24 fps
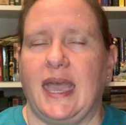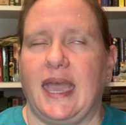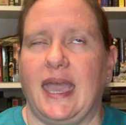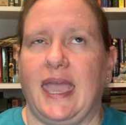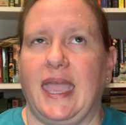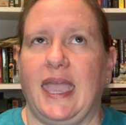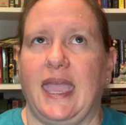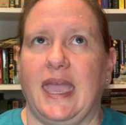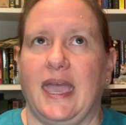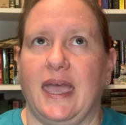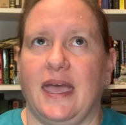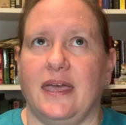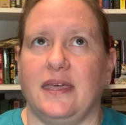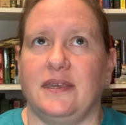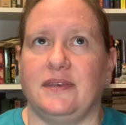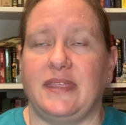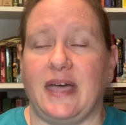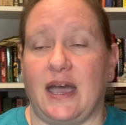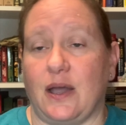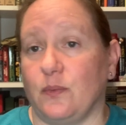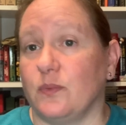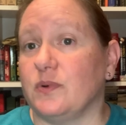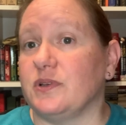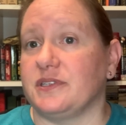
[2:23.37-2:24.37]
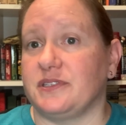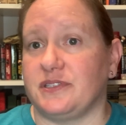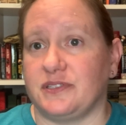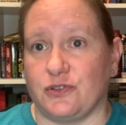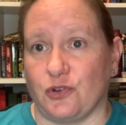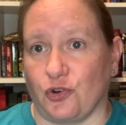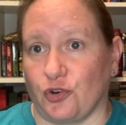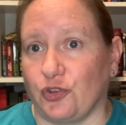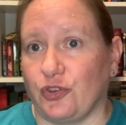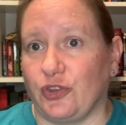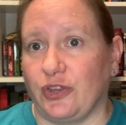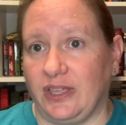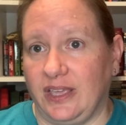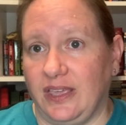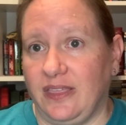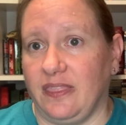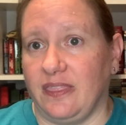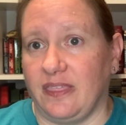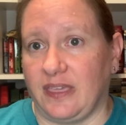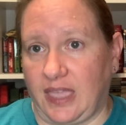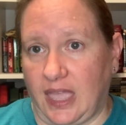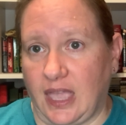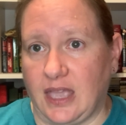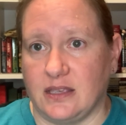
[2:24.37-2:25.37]
And that was certainly
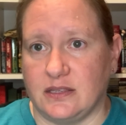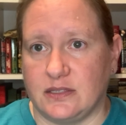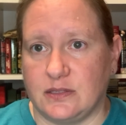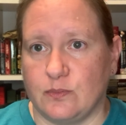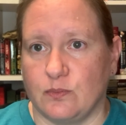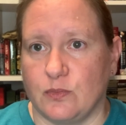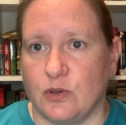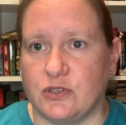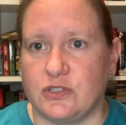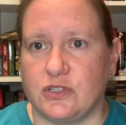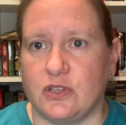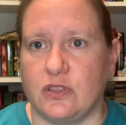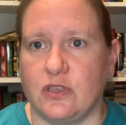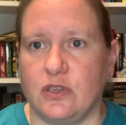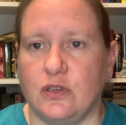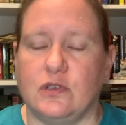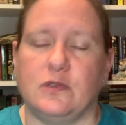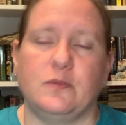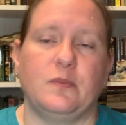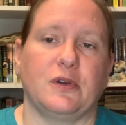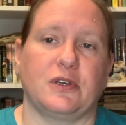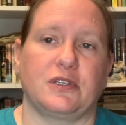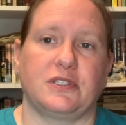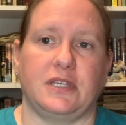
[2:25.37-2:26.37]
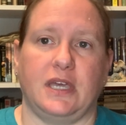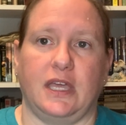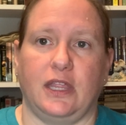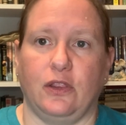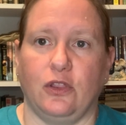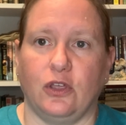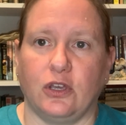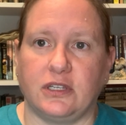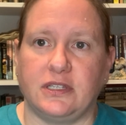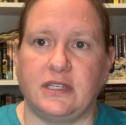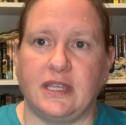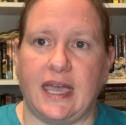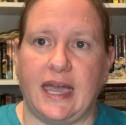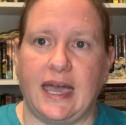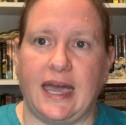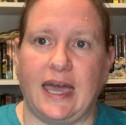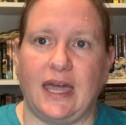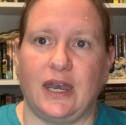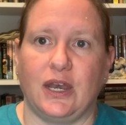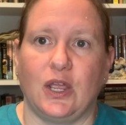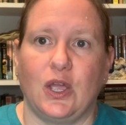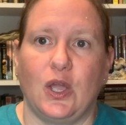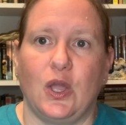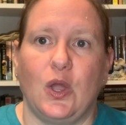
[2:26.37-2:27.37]
the case. Most of the used books I looked
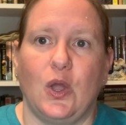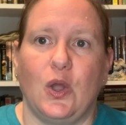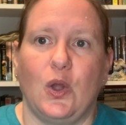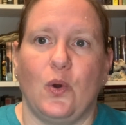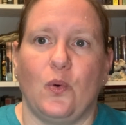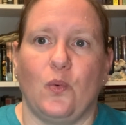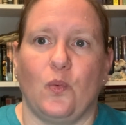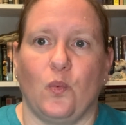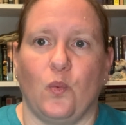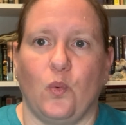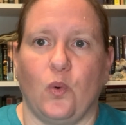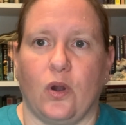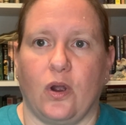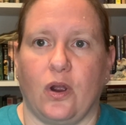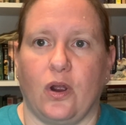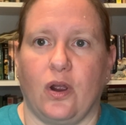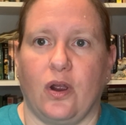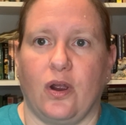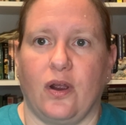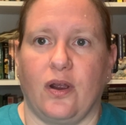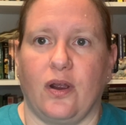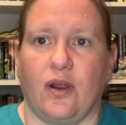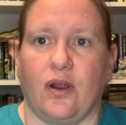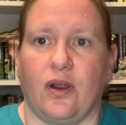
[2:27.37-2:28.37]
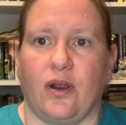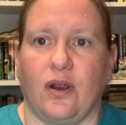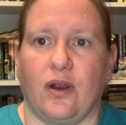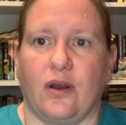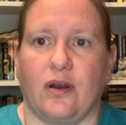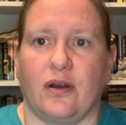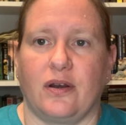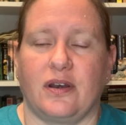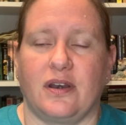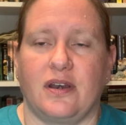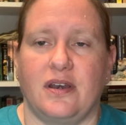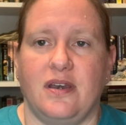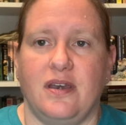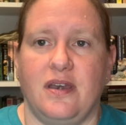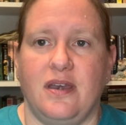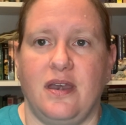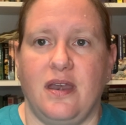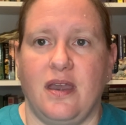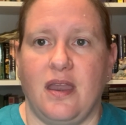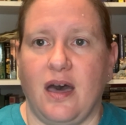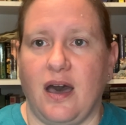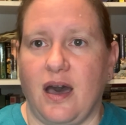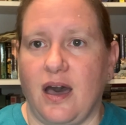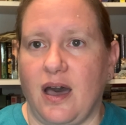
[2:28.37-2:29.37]
at were
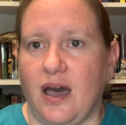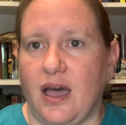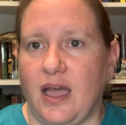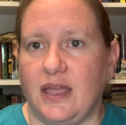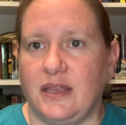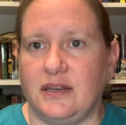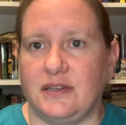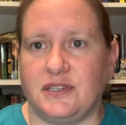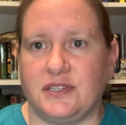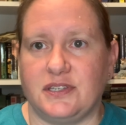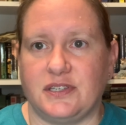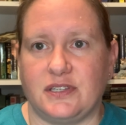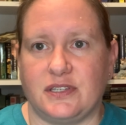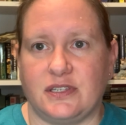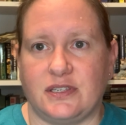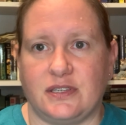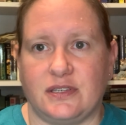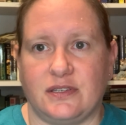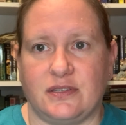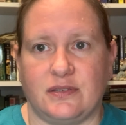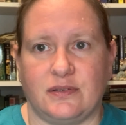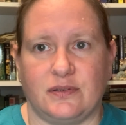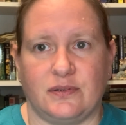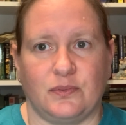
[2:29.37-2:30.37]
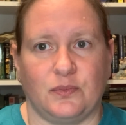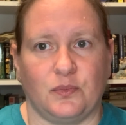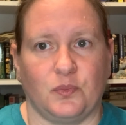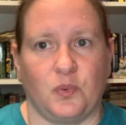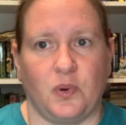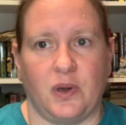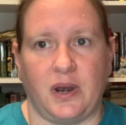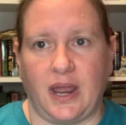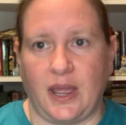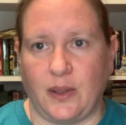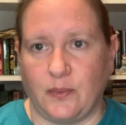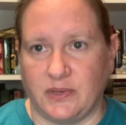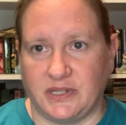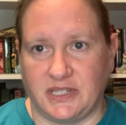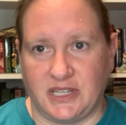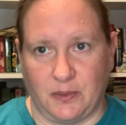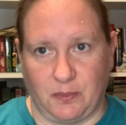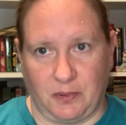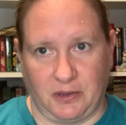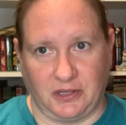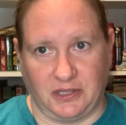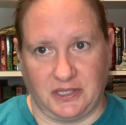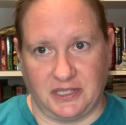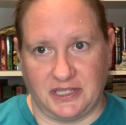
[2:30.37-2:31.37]
not what I would
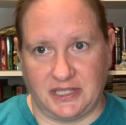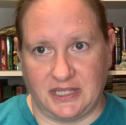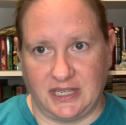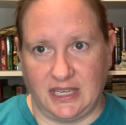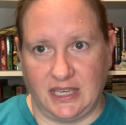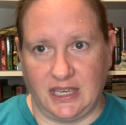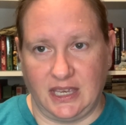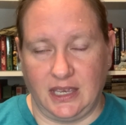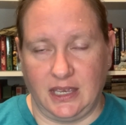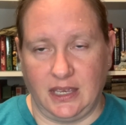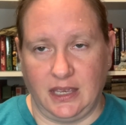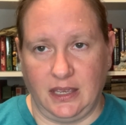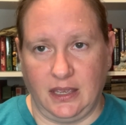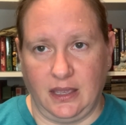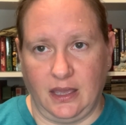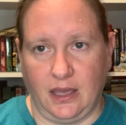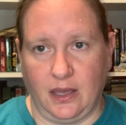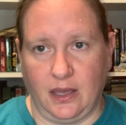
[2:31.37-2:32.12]
typically see